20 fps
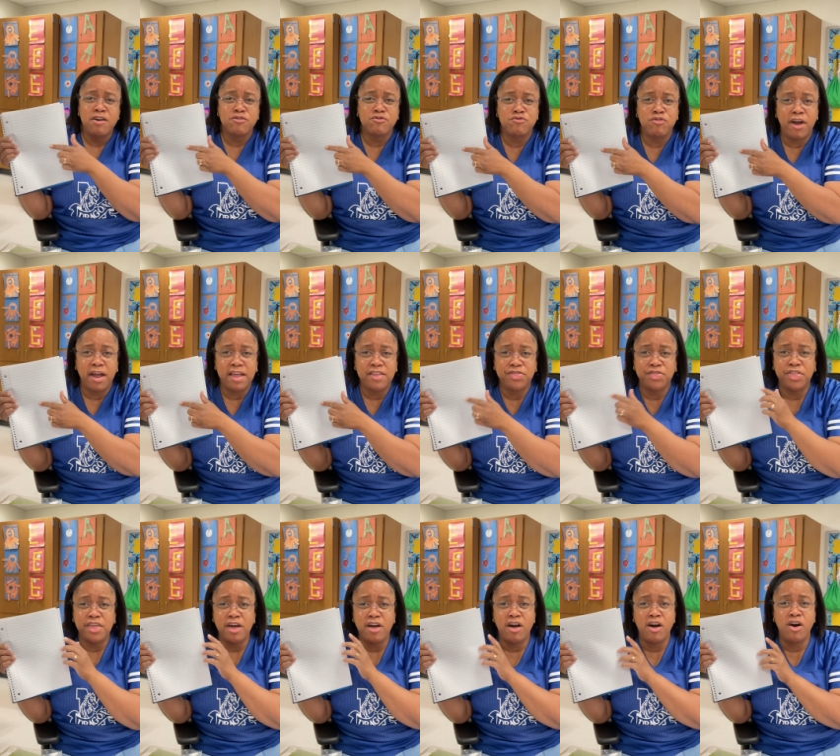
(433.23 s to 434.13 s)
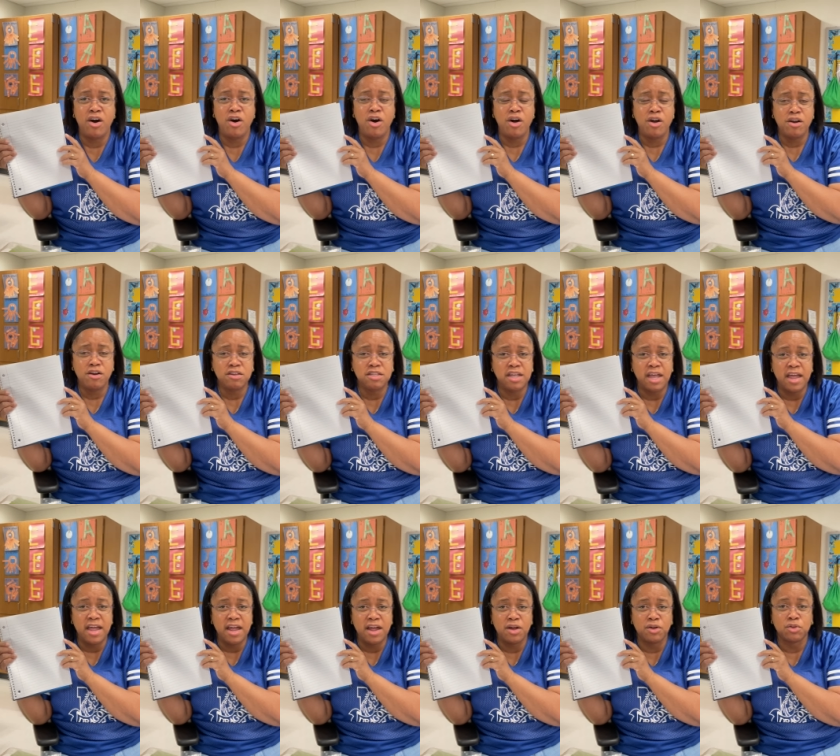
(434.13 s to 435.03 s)
Write the R
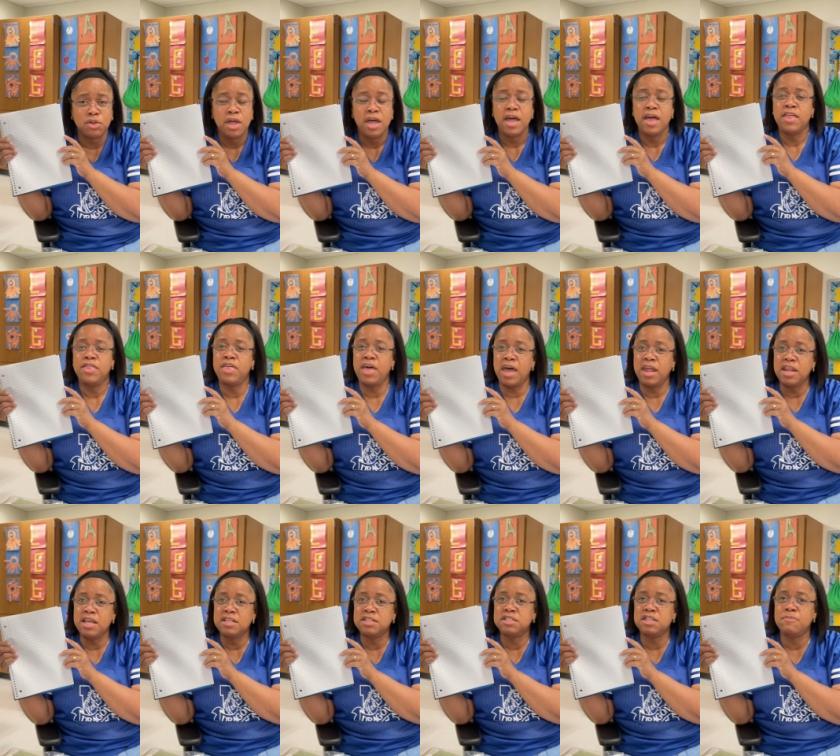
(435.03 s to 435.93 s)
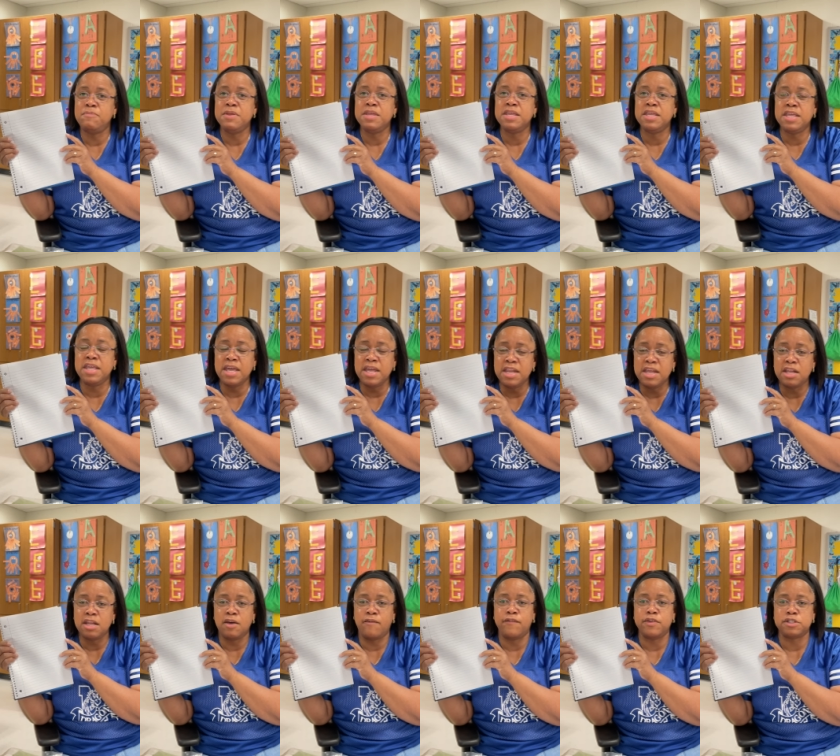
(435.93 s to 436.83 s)
down. That is the
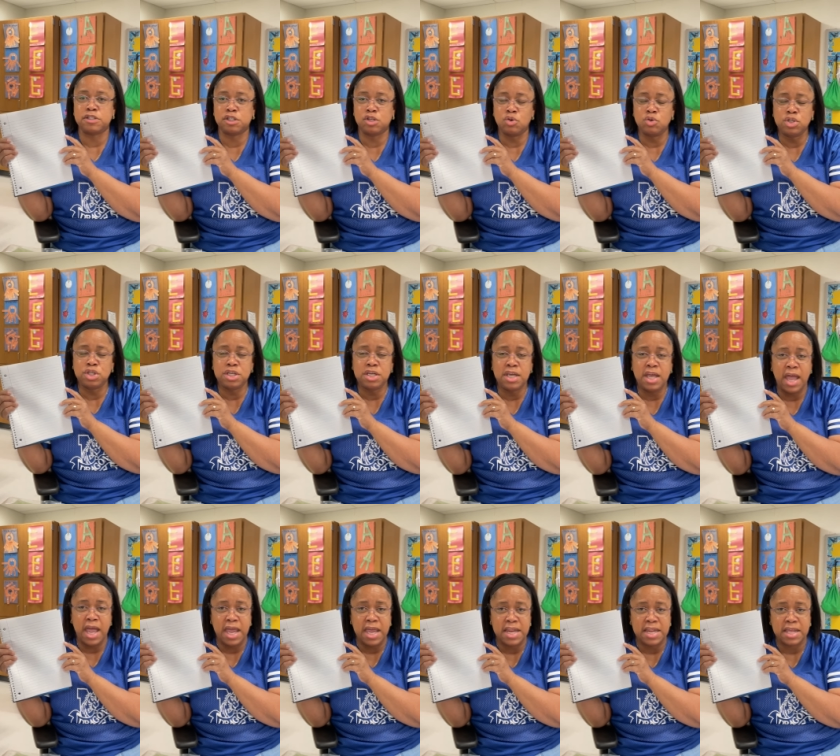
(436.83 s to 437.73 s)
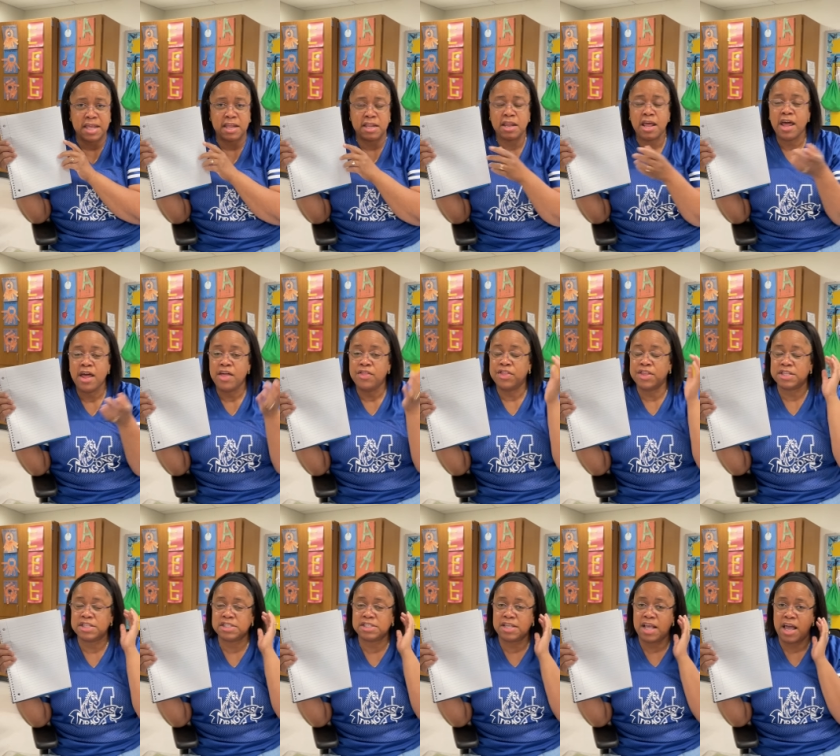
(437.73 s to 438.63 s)
beginning of associating the
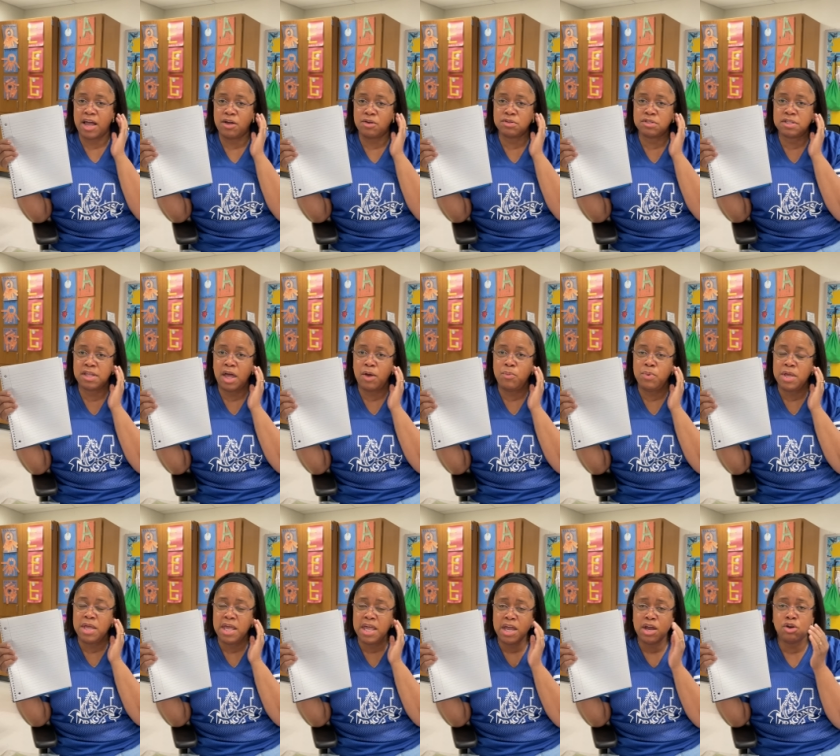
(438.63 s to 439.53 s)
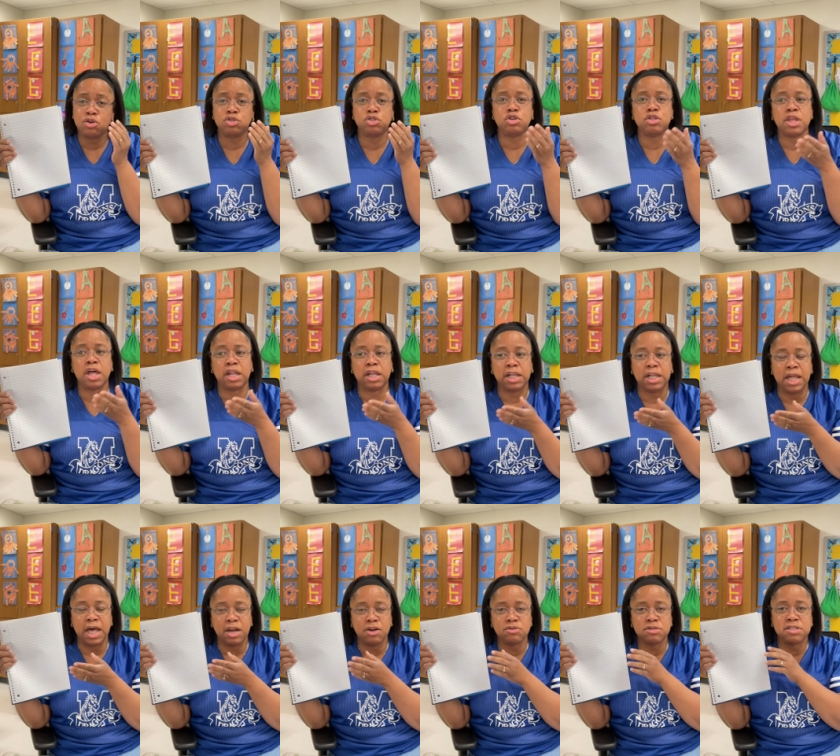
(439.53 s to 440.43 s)
sounds that we hear to the
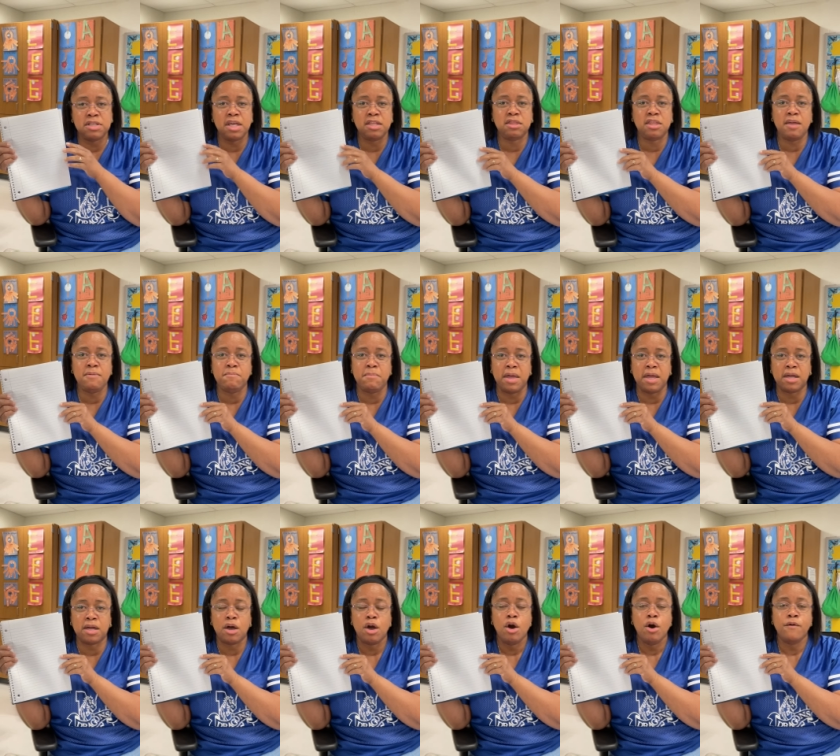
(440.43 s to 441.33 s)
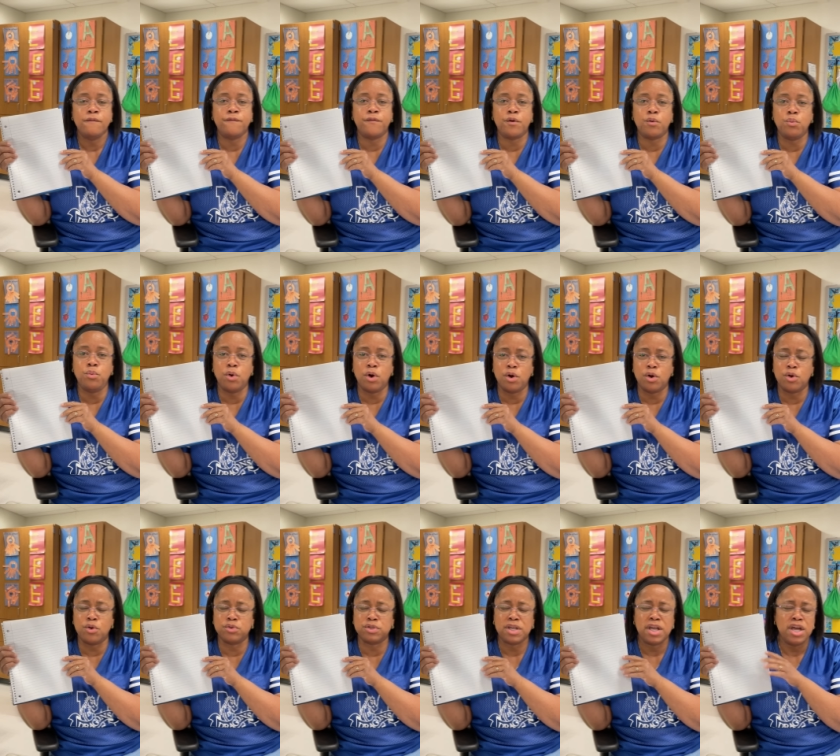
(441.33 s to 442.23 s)
letters that they make for
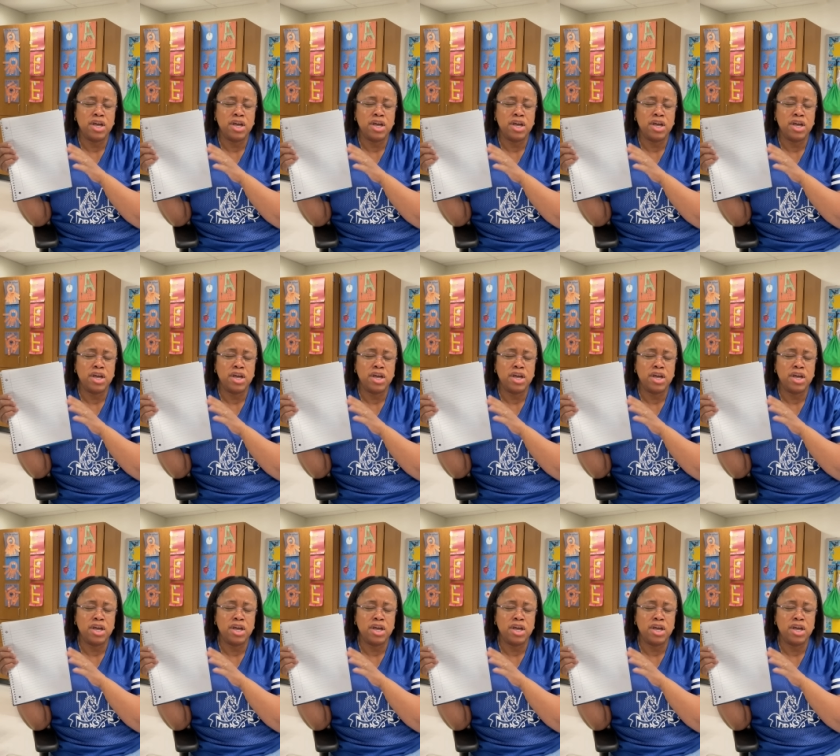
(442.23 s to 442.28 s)
words.